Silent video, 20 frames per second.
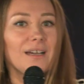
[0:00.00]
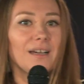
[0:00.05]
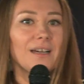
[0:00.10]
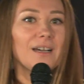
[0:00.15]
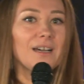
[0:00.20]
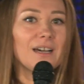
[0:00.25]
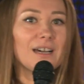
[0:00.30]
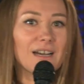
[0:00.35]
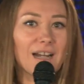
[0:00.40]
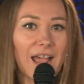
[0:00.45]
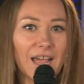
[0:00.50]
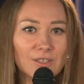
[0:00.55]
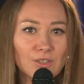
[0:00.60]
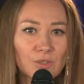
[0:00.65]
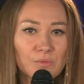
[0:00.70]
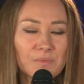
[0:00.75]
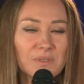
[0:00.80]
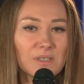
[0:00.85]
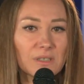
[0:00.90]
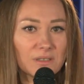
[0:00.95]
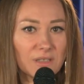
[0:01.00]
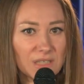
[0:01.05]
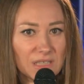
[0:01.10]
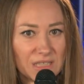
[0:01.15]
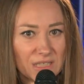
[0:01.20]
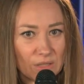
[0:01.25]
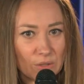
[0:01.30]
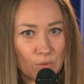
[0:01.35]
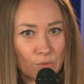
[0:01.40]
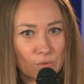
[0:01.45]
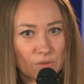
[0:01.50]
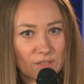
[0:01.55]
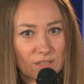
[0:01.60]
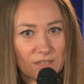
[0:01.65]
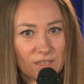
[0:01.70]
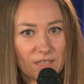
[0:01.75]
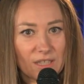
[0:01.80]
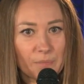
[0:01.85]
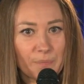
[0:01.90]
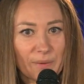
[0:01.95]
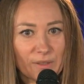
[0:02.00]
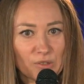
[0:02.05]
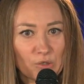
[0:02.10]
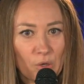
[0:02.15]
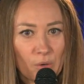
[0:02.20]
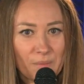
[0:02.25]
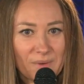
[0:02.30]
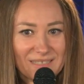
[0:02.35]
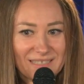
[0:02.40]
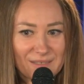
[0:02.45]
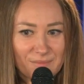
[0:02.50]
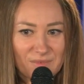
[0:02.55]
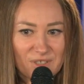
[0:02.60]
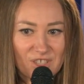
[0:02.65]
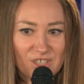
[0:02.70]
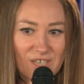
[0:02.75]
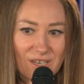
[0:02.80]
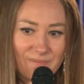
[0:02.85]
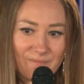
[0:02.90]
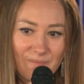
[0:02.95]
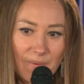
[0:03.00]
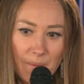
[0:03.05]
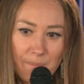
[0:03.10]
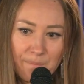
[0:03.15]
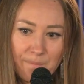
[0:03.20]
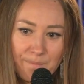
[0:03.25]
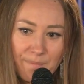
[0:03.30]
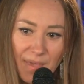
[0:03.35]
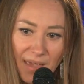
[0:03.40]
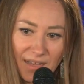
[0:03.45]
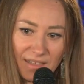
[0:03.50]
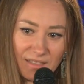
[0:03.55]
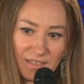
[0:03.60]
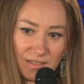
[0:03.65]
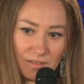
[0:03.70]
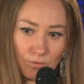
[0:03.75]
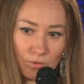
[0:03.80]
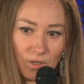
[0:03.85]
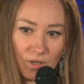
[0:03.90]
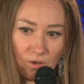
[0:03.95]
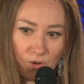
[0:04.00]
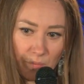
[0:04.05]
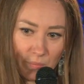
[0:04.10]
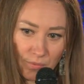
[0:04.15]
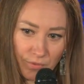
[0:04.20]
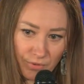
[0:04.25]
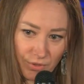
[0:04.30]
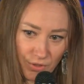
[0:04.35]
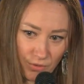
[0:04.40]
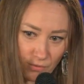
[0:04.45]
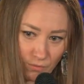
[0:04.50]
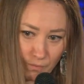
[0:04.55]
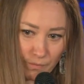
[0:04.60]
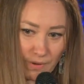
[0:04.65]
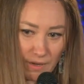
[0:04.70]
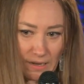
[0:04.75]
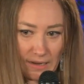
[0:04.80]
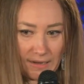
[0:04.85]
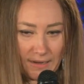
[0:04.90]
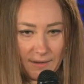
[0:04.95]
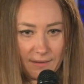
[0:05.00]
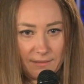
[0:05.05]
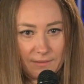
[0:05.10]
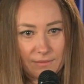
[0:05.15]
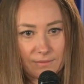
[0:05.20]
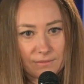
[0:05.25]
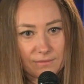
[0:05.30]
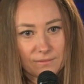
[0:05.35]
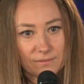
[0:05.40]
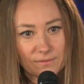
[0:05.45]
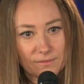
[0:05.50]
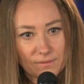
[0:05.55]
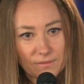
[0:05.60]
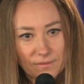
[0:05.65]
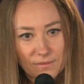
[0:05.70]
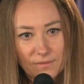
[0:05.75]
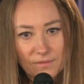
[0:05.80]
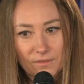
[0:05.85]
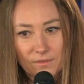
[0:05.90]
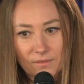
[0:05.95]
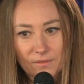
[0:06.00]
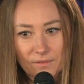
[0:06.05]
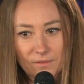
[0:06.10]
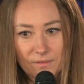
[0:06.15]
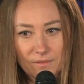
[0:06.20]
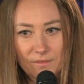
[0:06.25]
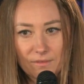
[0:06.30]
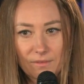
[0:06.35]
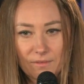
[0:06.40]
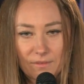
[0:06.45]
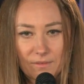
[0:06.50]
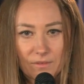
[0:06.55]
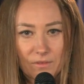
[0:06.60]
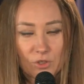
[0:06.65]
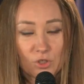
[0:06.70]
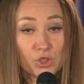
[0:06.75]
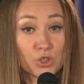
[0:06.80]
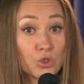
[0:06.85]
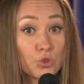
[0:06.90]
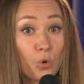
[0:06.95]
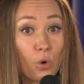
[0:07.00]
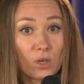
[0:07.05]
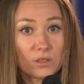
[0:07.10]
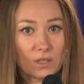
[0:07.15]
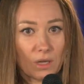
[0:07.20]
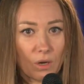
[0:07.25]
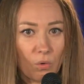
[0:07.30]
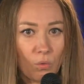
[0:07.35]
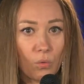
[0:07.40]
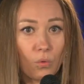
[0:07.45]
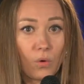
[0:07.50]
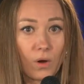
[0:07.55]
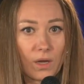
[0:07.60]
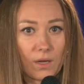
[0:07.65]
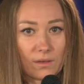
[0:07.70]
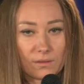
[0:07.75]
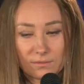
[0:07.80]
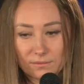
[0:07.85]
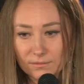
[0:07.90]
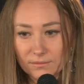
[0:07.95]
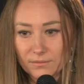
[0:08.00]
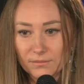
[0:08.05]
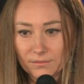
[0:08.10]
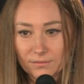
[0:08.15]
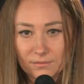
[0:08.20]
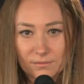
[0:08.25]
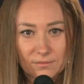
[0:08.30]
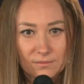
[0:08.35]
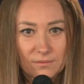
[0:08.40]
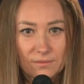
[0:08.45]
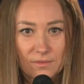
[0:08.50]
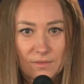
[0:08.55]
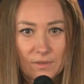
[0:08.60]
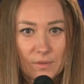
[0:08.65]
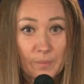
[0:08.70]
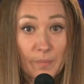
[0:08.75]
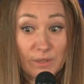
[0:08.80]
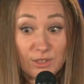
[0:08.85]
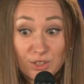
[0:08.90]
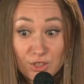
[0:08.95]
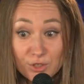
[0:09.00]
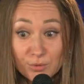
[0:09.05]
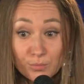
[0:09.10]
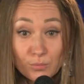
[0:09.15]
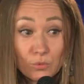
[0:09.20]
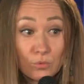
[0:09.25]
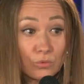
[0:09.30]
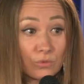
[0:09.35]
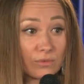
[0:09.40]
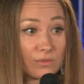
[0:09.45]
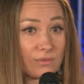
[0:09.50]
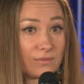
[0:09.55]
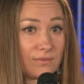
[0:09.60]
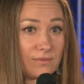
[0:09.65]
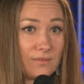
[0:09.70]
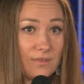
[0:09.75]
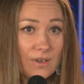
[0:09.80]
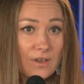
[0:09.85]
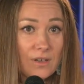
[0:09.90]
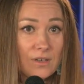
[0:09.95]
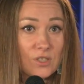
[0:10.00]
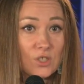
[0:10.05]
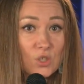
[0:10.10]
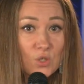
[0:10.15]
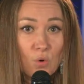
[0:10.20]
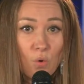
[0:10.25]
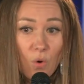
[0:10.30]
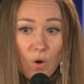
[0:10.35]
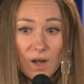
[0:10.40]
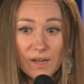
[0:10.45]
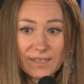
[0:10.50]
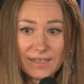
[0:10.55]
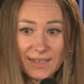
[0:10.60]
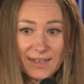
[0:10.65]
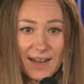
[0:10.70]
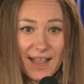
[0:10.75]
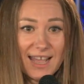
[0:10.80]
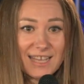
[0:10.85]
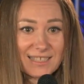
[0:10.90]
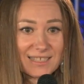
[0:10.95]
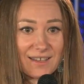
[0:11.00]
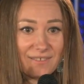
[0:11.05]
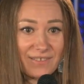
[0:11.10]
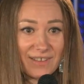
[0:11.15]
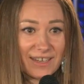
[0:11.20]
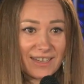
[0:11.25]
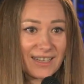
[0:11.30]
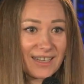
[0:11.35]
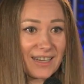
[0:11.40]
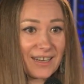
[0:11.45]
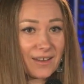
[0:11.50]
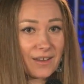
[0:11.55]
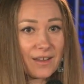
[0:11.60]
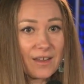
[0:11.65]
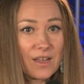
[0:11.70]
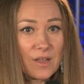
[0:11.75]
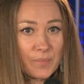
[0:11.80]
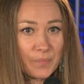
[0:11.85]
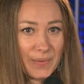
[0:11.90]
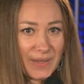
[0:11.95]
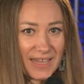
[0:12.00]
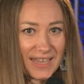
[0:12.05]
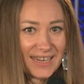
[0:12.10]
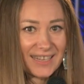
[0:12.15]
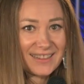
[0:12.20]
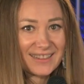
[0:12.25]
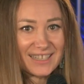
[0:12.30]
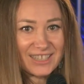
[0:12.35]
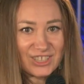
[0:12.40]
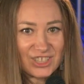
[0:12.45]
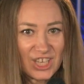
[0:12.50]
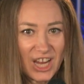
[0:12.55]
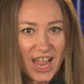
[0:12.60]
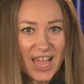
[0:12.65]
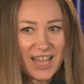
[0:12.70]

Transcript: uh, be joyful if we are only 3 seconds happy or joyfully, and then we found out that box is still on its place?